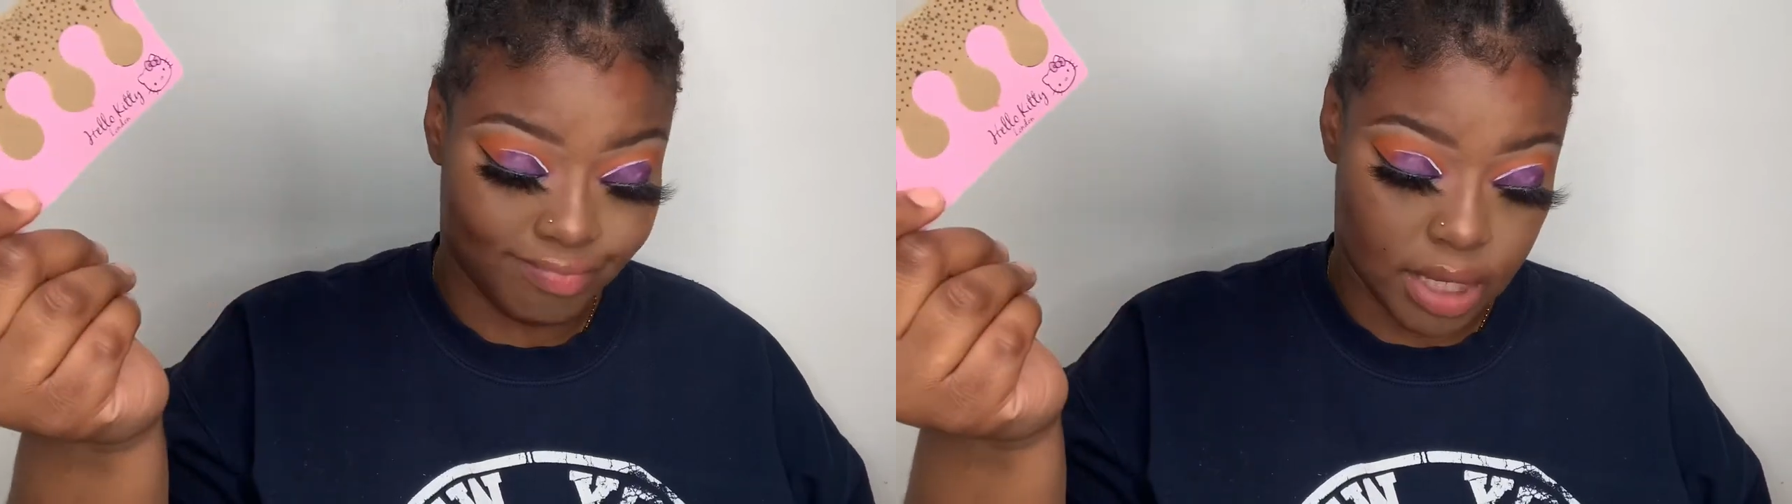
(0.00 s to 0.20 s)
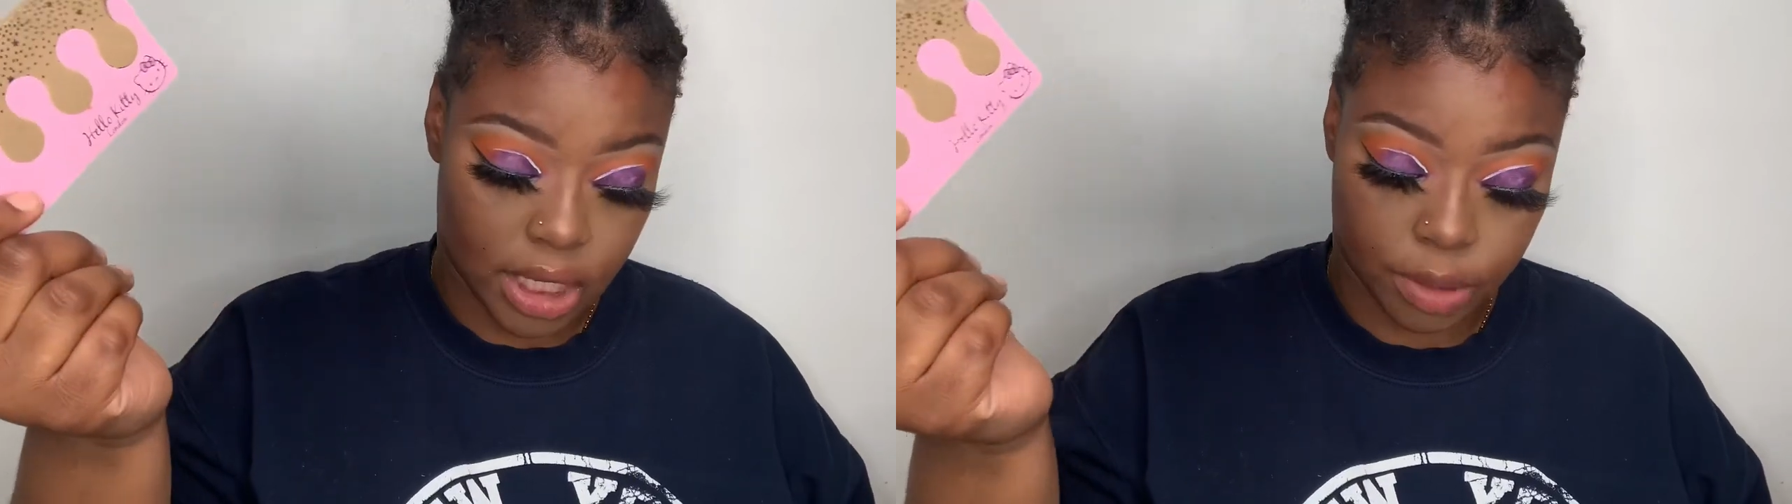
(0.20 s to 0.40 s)

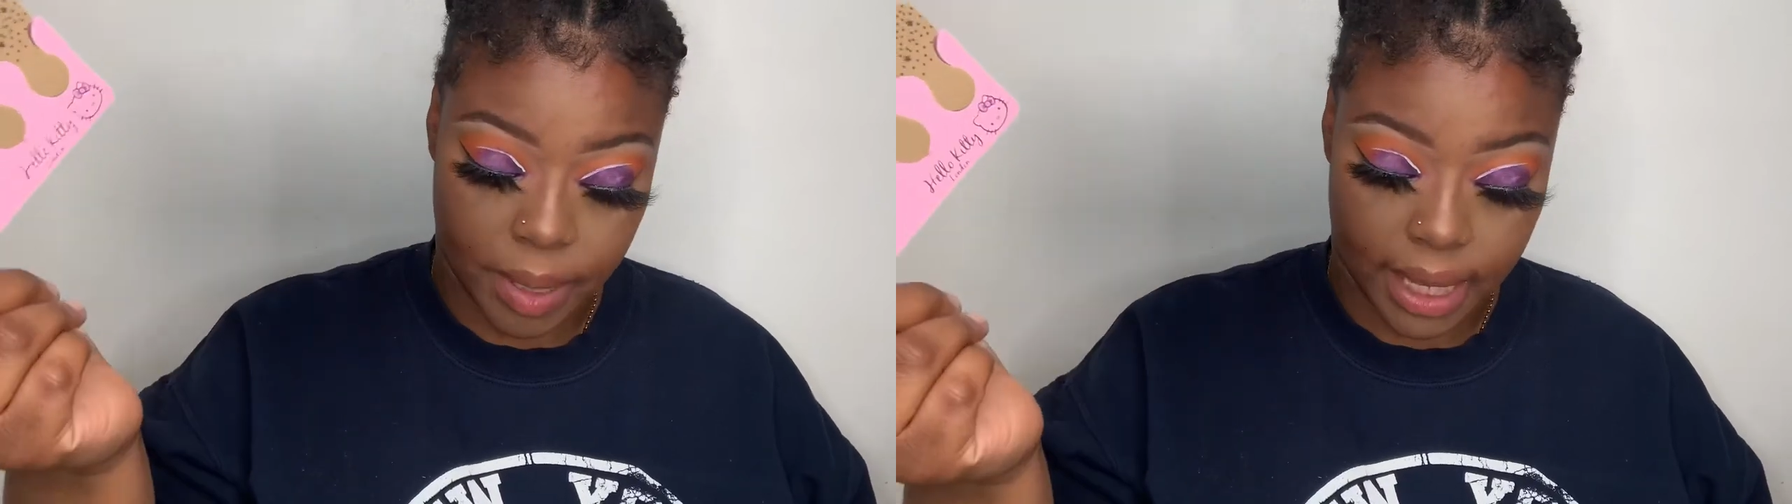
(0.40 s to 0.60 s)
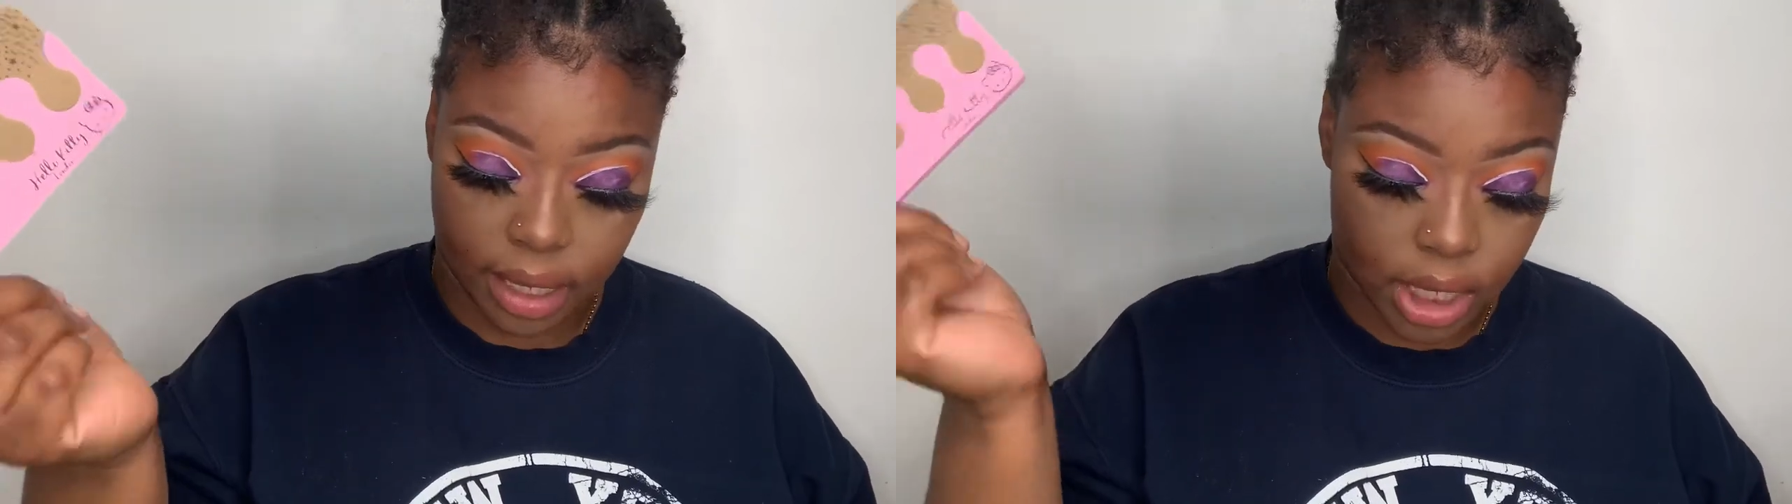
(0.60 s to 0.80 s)
it's
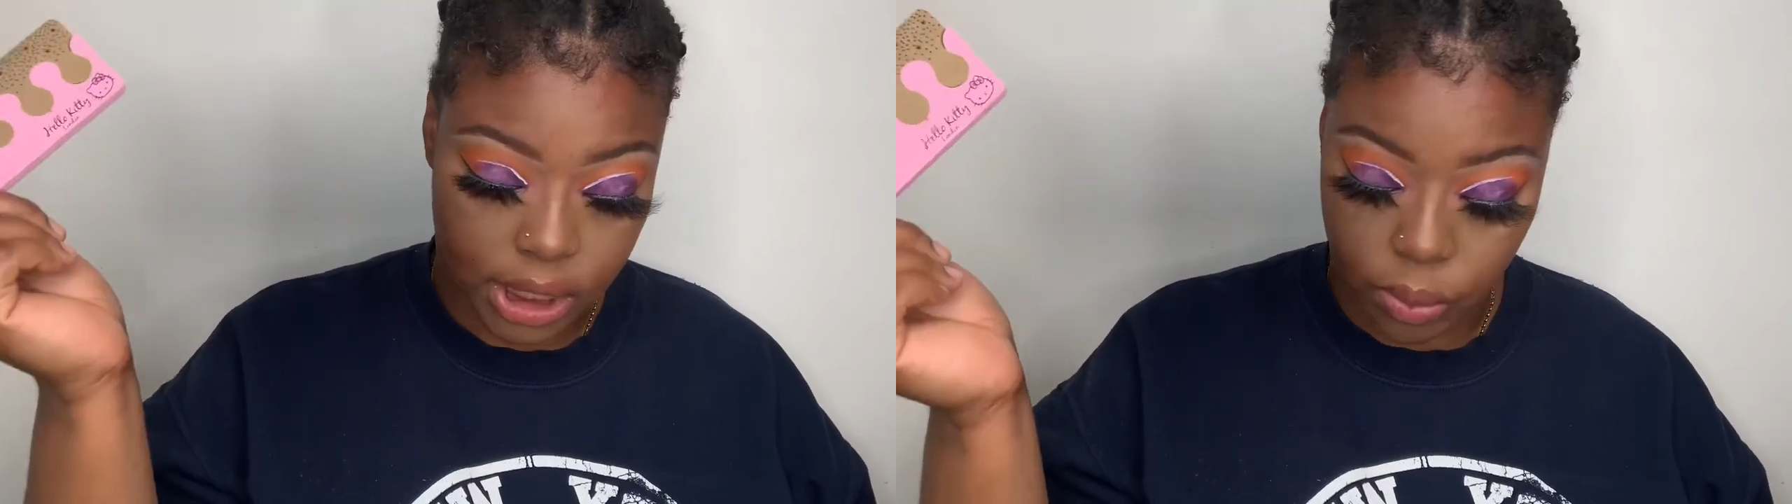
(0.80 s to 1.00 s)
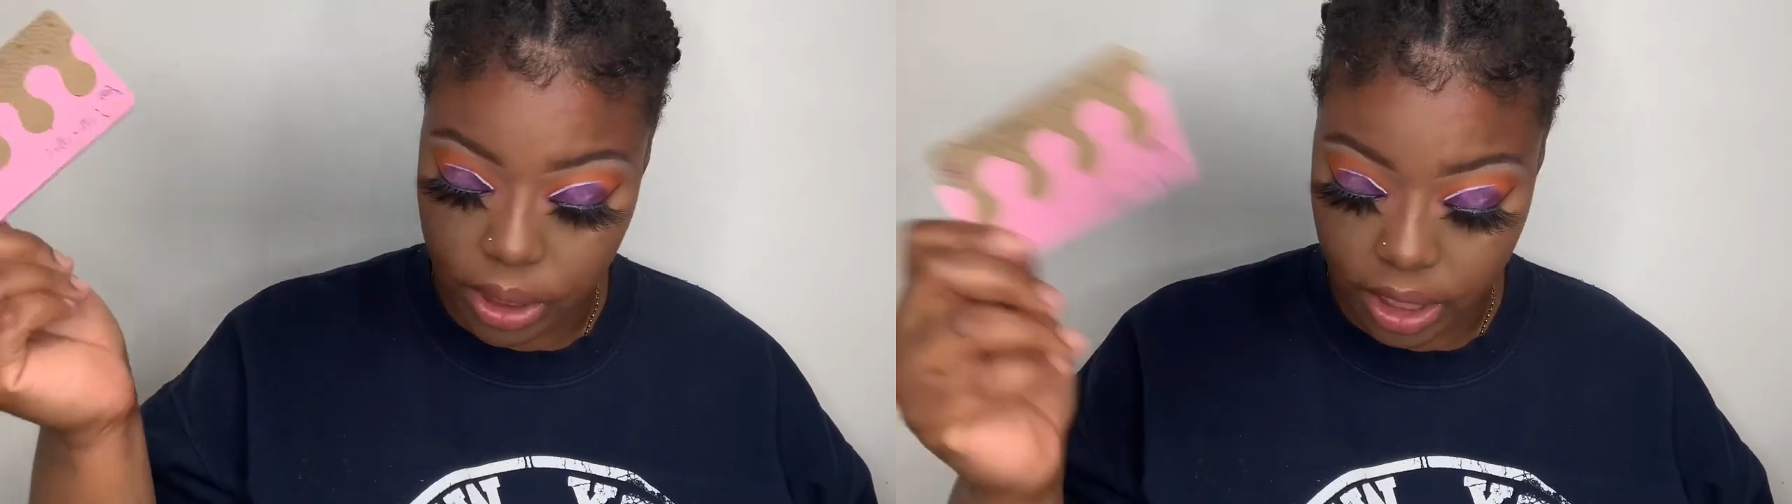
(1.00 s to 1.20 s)
pink i
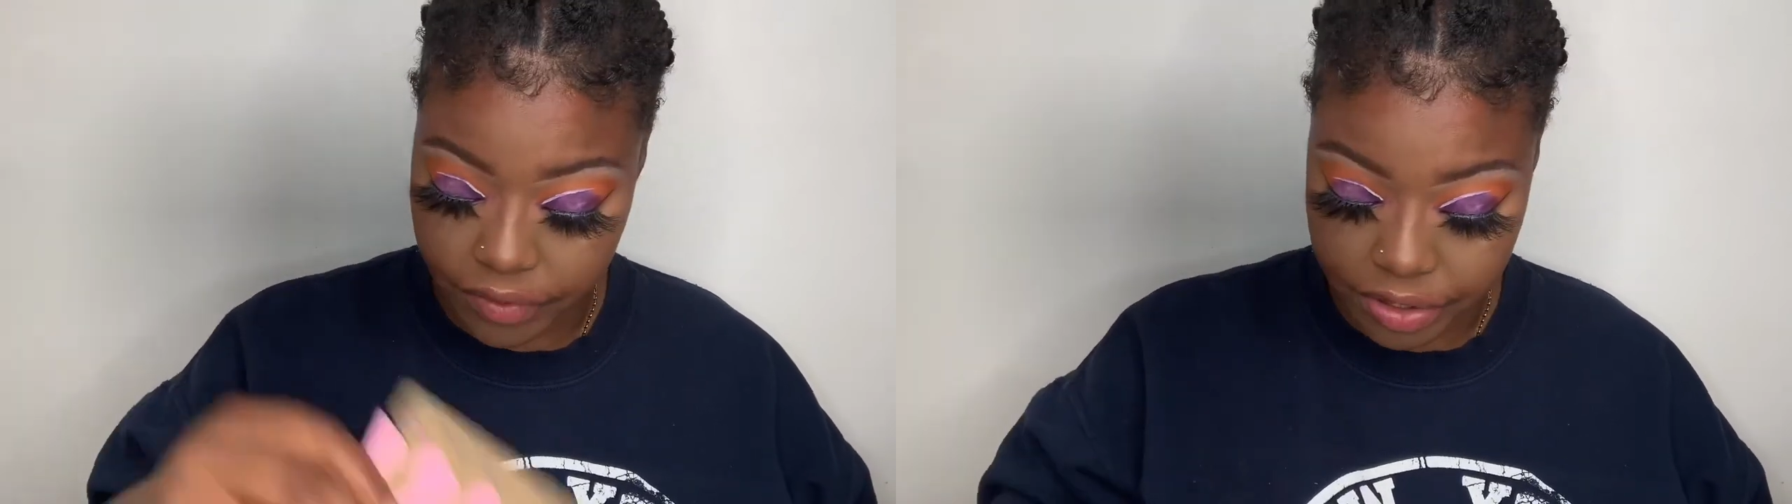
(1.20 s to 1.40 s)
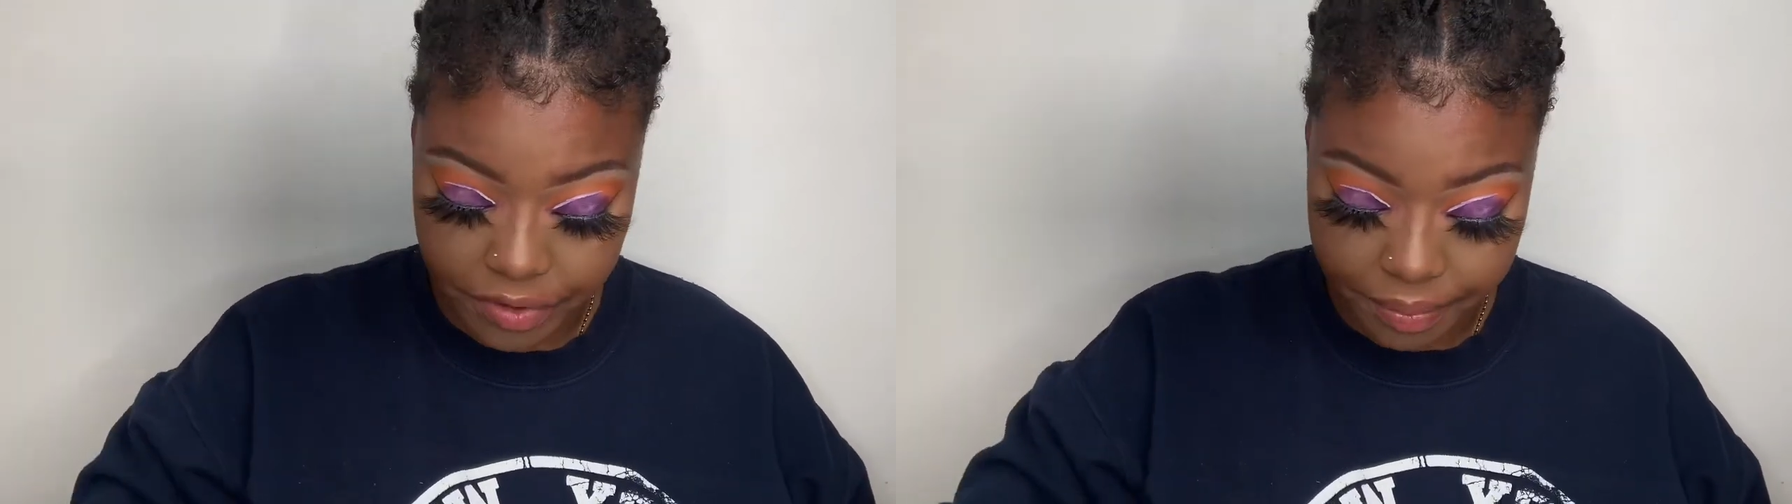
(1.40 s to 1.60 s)
didn't want to get
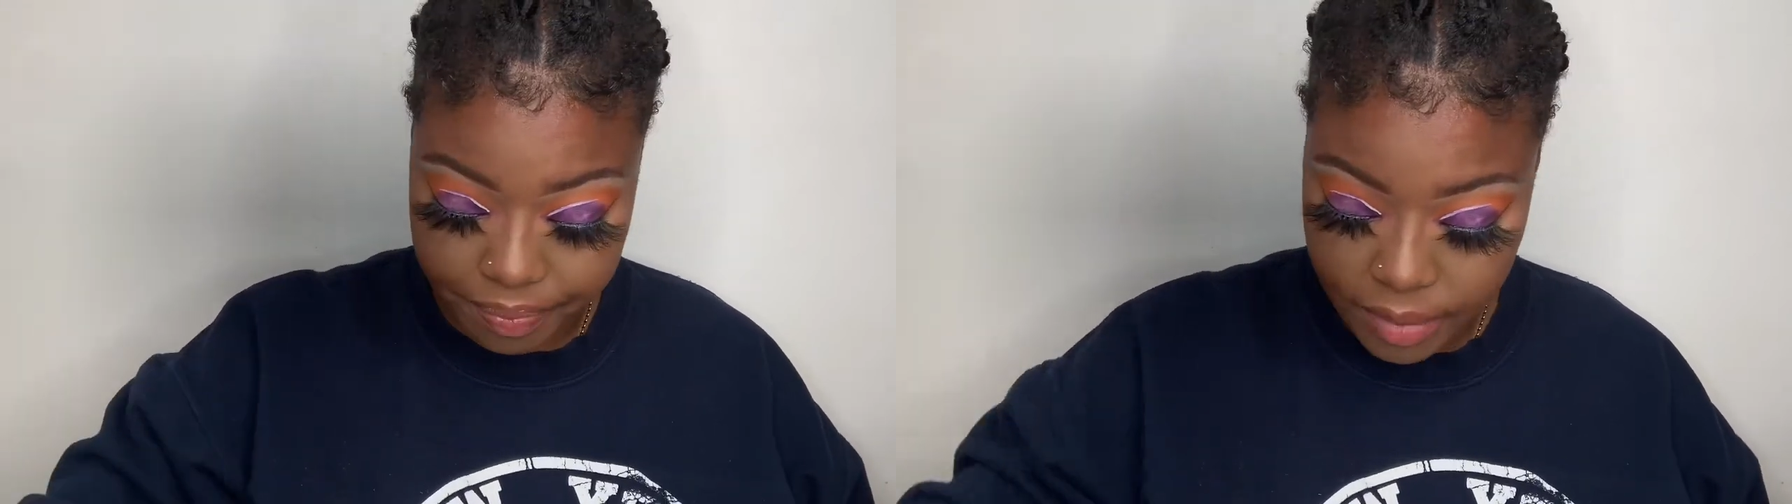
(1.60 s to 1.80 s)
rid of it